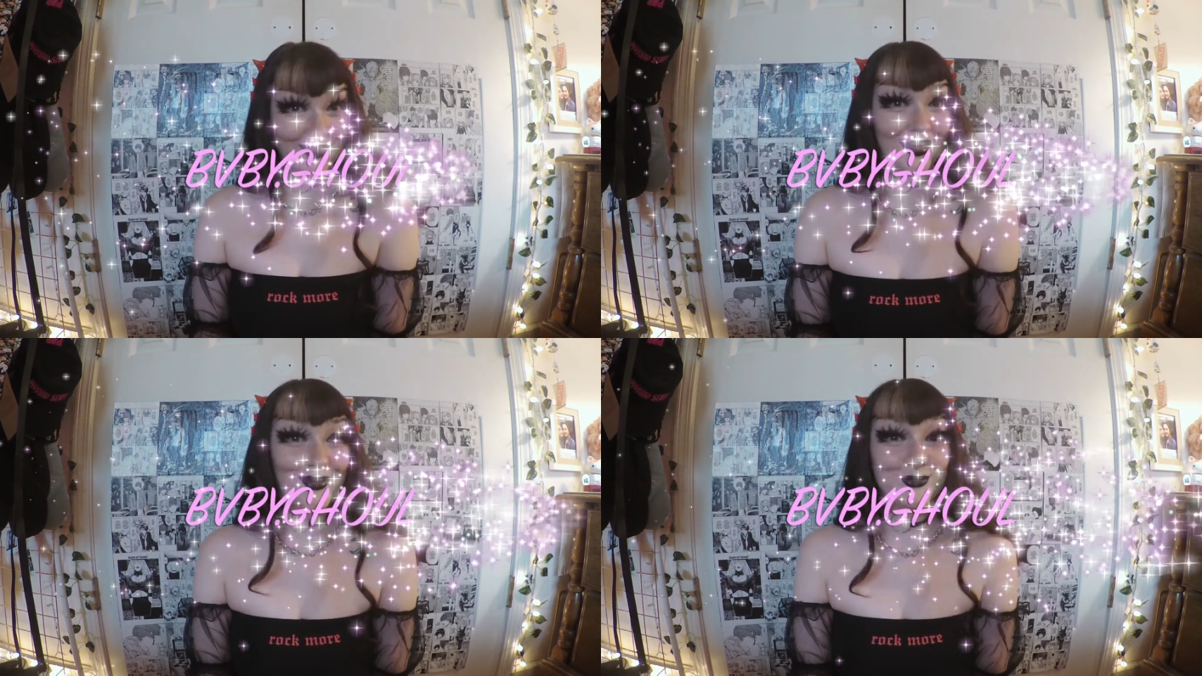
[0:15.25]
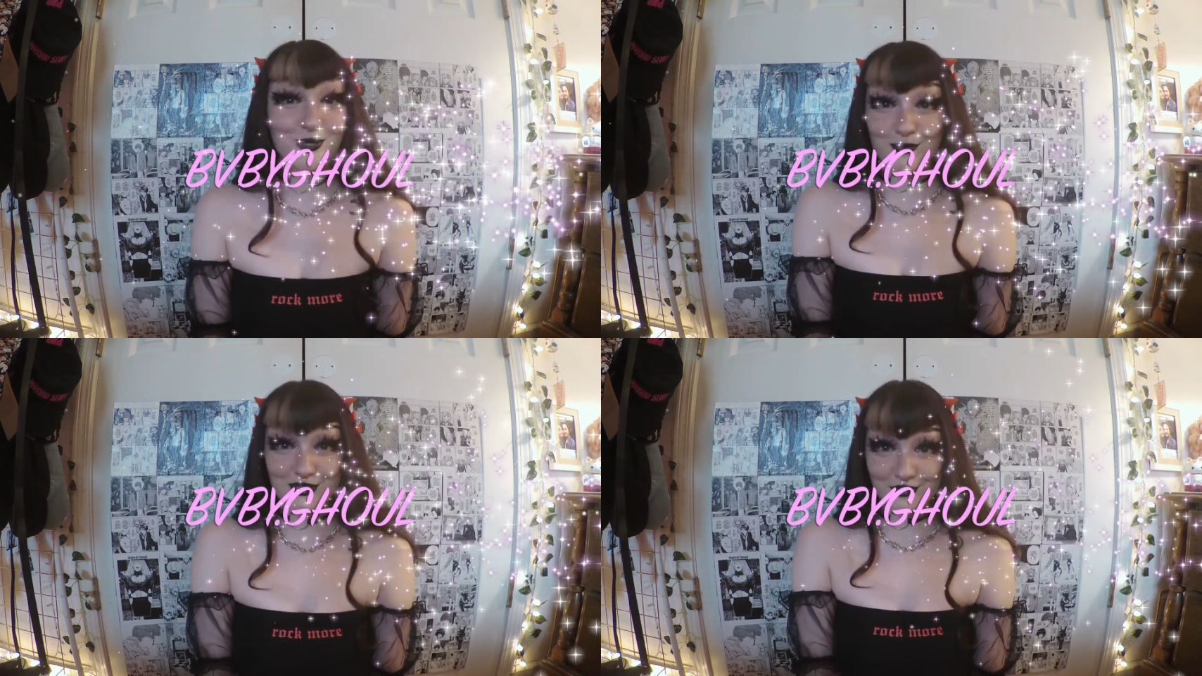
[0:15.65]
Thank you
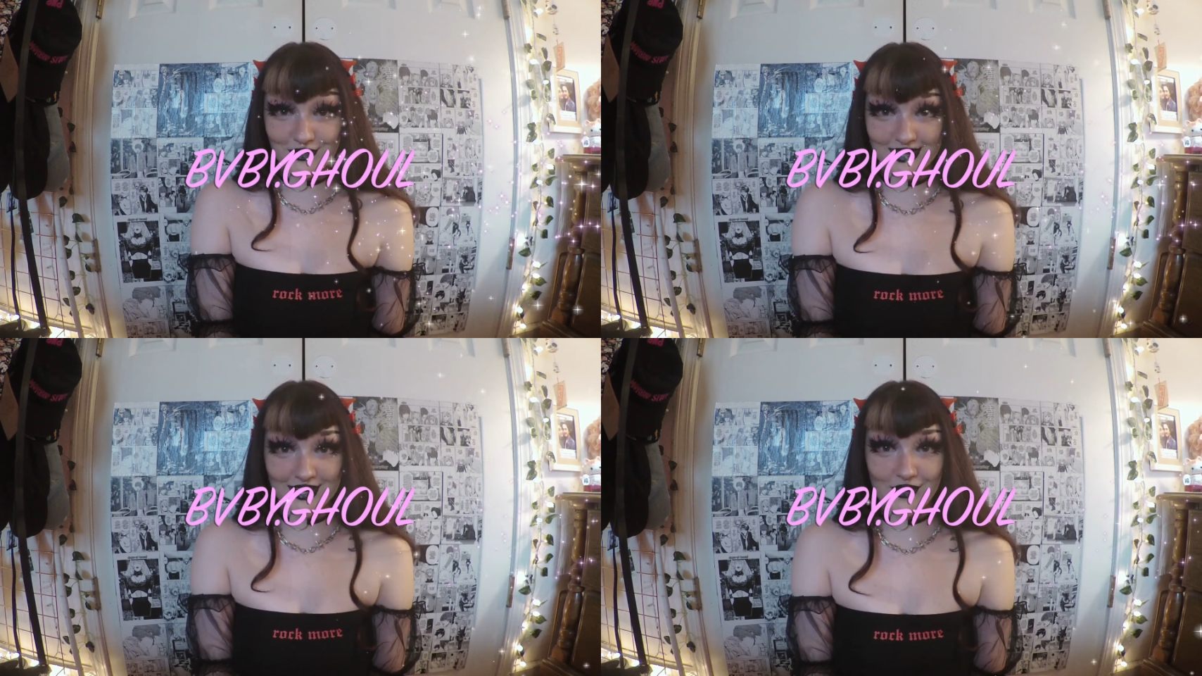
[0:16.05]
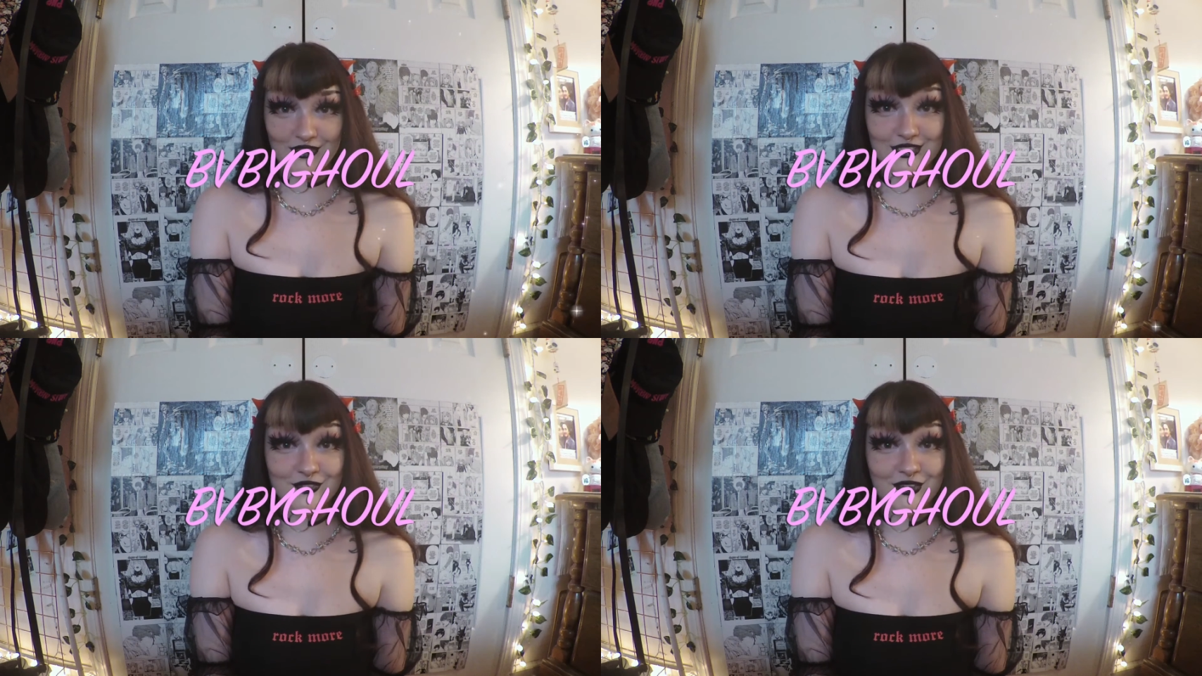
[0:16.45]
so much for clicking on
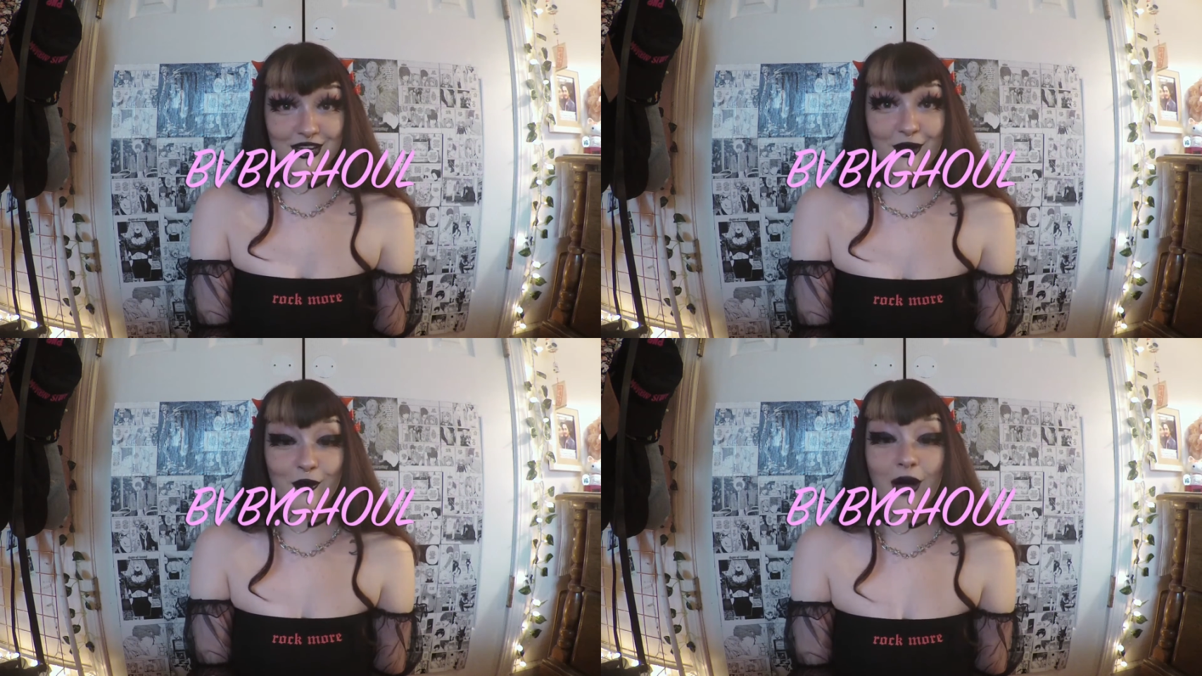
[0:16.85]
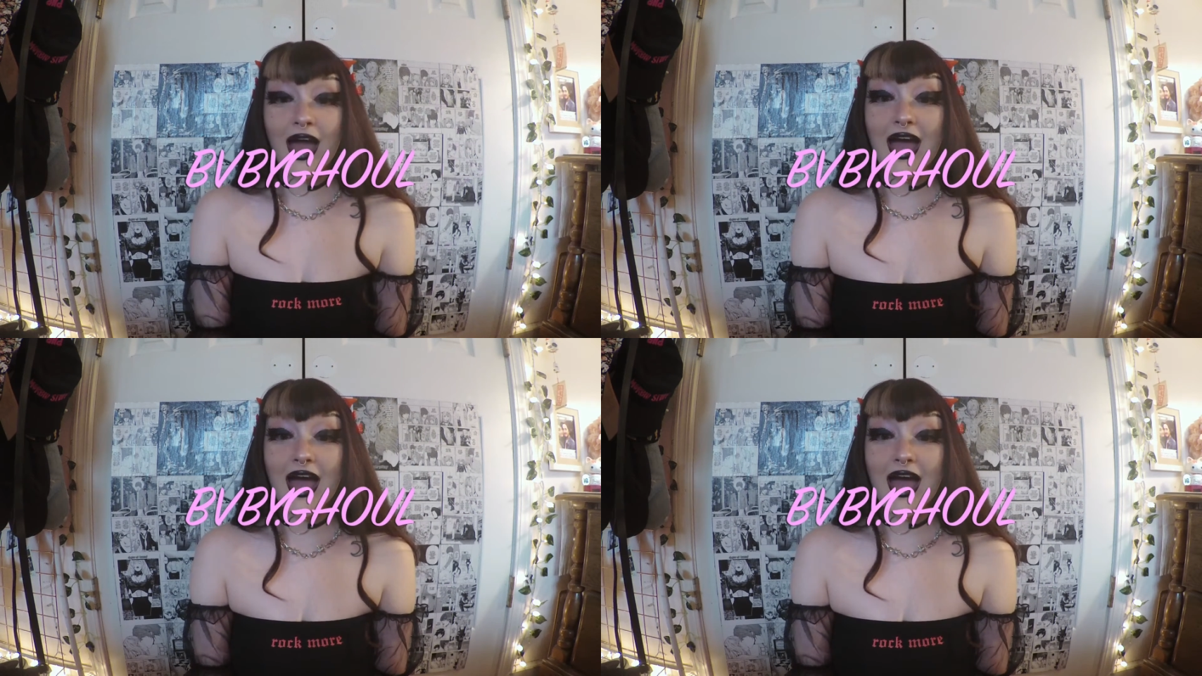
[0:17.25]
this video,